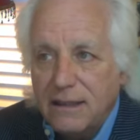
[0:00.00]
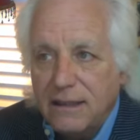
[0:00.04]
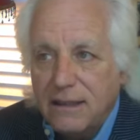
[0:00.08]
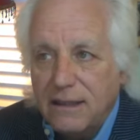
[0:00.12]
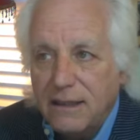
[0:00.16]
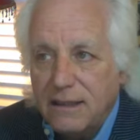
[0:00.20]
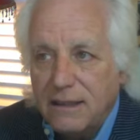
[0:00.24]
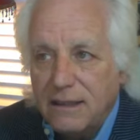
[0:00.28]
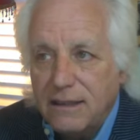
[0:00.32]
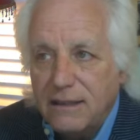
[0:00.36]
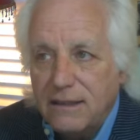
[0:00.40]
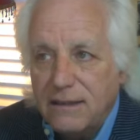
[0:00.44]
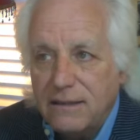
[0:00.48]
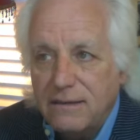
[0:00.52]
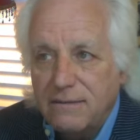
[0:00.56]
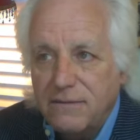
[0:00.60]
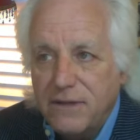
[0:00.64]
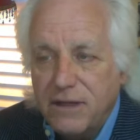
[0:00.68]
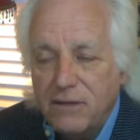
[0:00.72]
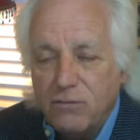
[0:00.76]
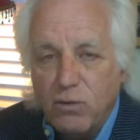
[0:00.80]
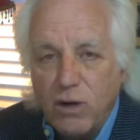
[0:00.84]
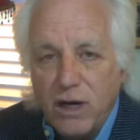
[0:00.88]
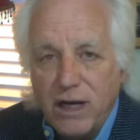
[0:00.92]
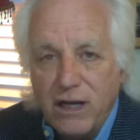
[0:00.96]

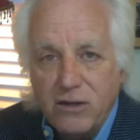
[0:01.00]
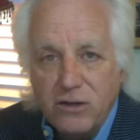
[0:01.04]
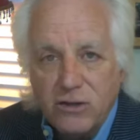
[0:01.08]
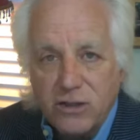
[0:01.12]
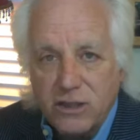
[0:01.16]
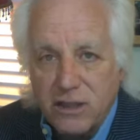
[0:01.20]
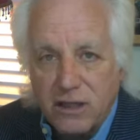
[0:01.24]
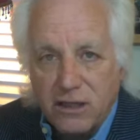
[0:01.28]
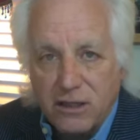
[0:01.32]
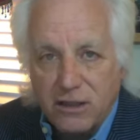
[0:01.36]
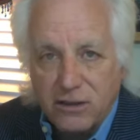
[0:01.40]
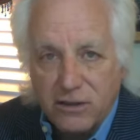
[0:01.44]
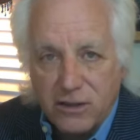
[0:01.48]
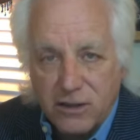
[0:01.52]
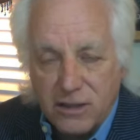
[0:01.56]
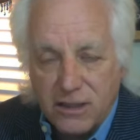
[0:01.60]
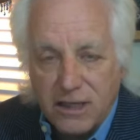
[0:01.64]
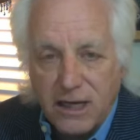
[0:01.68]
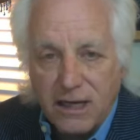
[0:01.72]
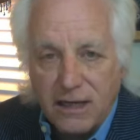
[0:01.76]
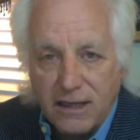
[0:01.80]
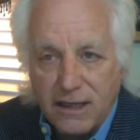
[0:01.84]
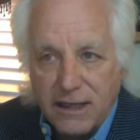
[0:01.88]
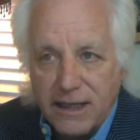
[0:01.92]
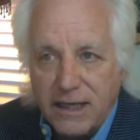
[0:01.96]
The whales aren't
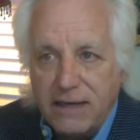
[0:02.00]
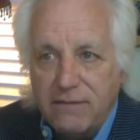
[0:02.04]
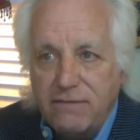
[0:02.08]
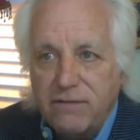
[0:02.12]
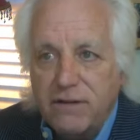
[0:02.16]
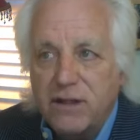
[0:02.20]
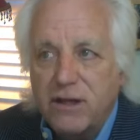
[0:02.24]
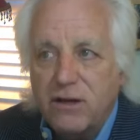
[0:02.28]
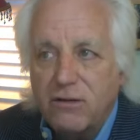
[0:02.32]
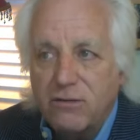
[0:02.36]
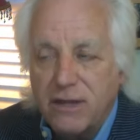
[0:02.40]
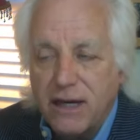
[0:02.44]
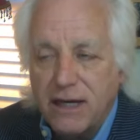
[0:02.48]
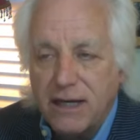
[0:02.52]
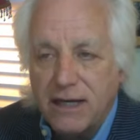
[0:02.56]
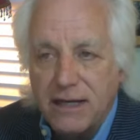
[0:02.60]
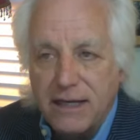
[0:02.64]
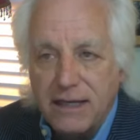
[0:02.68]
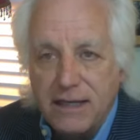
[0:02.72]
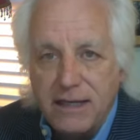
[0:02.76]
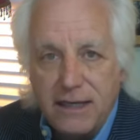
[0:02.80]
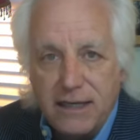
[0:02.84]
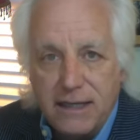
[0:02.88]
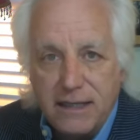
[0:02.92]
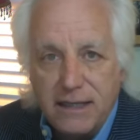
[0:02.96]
selling, even though that
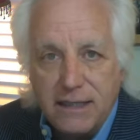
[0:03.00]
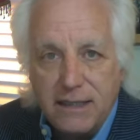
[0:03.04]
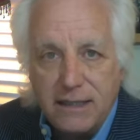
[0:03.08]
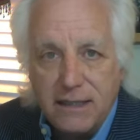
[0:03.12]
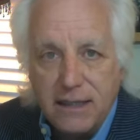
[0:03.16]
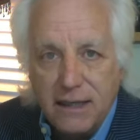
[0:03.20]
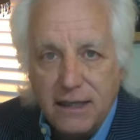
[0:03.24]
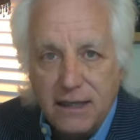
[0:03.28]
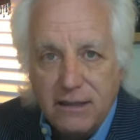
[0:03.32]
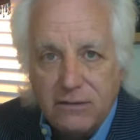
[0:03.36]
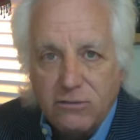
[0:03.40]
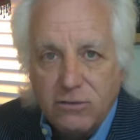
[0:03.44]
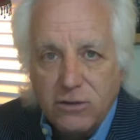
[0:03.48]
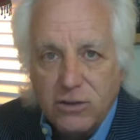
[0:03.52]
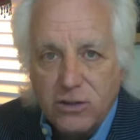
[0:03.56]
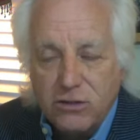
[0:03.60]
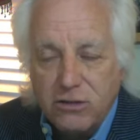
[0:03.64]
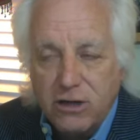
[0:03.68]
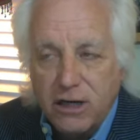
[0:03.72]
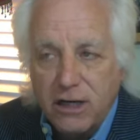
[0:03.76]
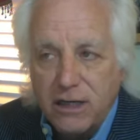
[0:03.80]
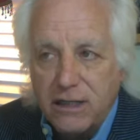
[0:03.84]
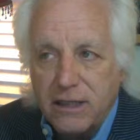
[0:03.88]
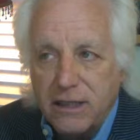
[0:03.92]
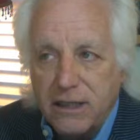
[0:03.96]
idiot was
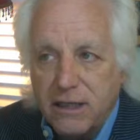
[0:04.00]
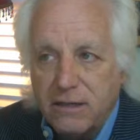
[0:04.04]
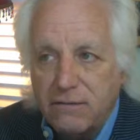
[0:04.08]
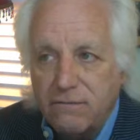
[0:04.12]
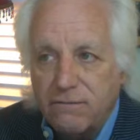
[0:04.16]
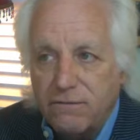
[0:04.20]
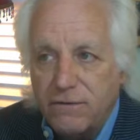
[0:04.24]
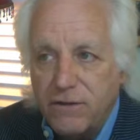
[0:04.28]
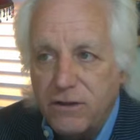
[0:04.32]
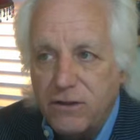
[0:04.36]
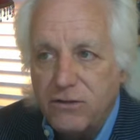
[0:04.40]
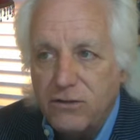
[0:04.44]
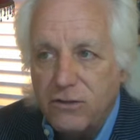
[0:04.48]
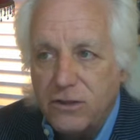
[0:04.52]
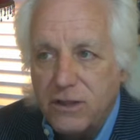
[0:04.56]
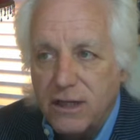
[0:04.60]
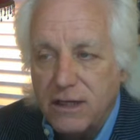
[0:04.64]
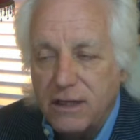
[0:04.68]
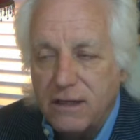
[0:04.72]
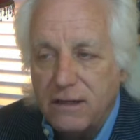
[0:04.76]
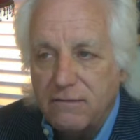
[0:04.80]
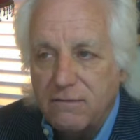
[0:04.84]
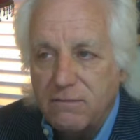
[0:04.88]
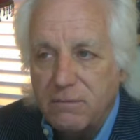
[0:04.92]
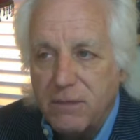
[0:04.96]
trying to confuse
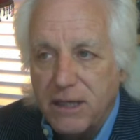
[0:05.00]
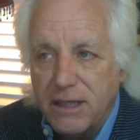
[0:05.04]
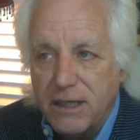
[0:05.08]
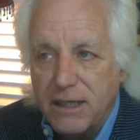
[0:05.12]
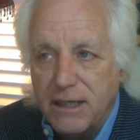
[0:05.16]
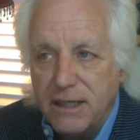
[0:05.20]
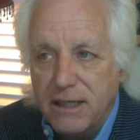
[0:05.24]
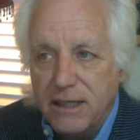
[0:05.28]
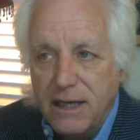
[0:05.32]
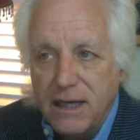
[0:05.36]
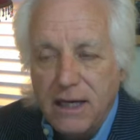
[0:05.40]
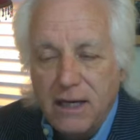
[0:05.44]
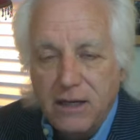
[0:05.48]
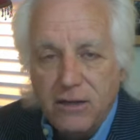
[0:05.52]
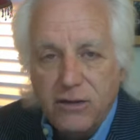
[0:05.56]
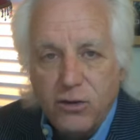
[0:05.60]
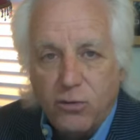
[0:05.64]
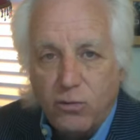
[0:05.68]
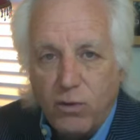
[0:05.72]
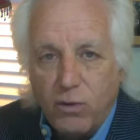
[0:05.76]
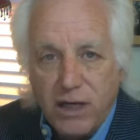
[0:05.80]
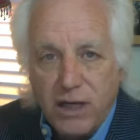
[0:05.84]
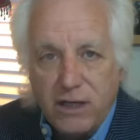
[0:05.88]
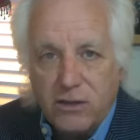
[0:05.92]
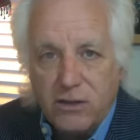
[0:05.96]
anybody.
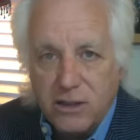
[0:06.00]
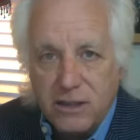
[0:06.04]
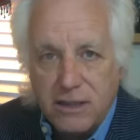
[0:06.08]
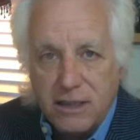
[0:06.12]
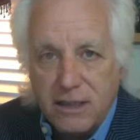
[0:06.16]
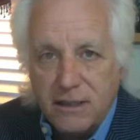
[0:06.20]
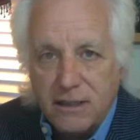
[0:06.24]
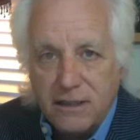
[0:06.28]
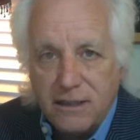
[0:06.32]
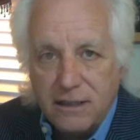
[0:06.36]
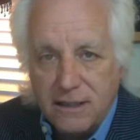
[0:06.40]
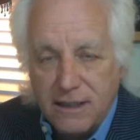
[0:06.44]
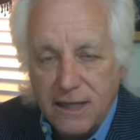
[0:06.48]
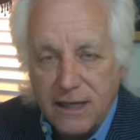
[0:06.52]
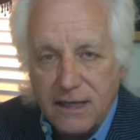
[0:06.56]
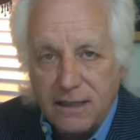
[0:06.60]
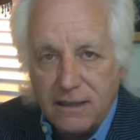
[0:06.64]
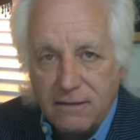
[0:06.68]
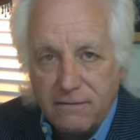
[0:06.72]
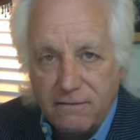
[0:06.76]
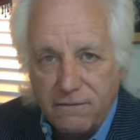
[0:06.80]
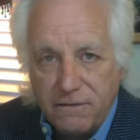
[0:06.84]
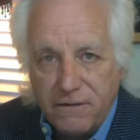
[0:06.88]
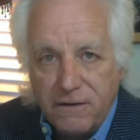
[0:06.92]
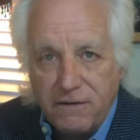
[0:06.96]
The whales didn't
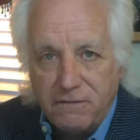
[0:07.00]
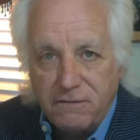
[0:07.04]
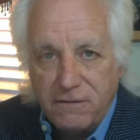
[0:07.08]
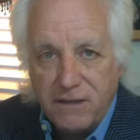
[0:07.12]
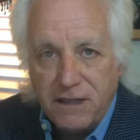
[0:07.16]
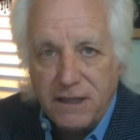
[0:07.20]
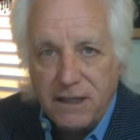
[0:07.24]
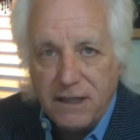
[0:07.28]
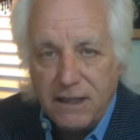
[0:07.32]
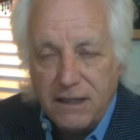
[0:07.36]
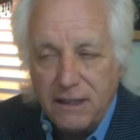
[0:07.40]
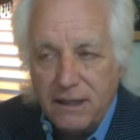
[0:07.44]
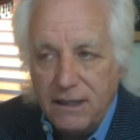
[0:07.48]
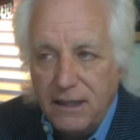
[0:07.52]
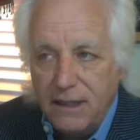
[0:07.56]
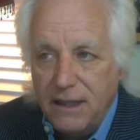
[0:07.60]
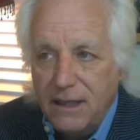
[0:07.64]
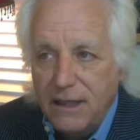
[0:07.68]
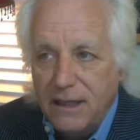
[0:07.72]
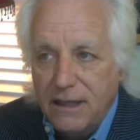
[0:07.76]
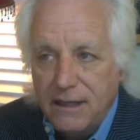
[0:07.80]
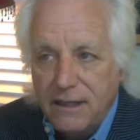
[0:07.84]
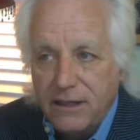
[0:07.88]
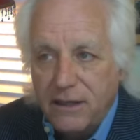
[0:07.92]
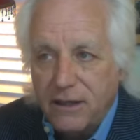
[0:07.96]
sell at 15.
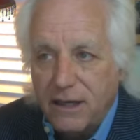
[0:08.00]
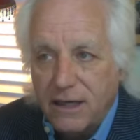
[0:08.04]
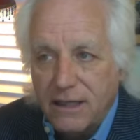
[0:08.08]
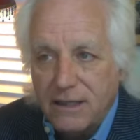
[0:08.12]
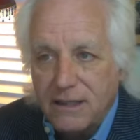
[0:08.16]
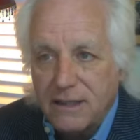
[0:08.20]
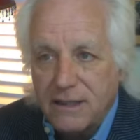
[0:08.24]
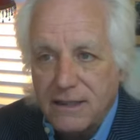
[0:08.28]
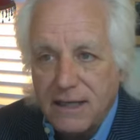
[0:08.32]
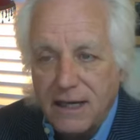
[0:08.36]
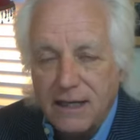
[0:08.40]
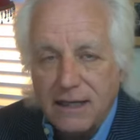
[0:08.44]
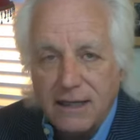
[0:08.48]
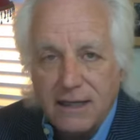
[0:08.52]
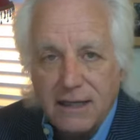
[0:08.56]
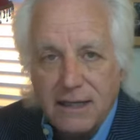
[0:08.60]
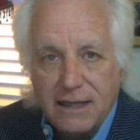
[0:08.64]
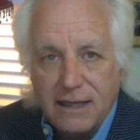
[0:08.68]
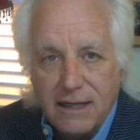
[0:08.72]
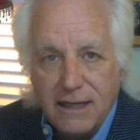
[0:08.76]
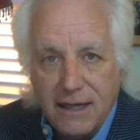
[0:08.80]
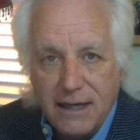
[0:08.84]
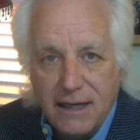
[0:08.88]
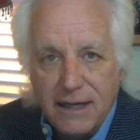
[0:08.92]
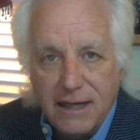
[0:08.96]
They're not
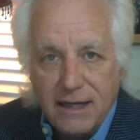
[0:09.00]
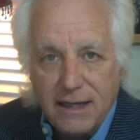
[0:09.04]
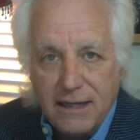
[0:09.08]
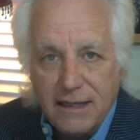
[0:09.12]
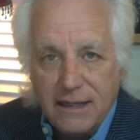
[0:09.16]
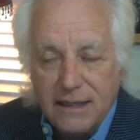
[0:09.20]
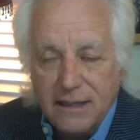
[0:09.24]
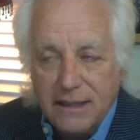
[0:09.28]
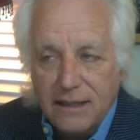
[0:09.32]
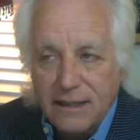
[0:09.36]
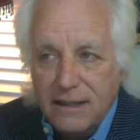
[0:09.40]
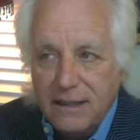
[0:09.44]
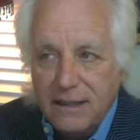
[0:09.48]
selling at 8.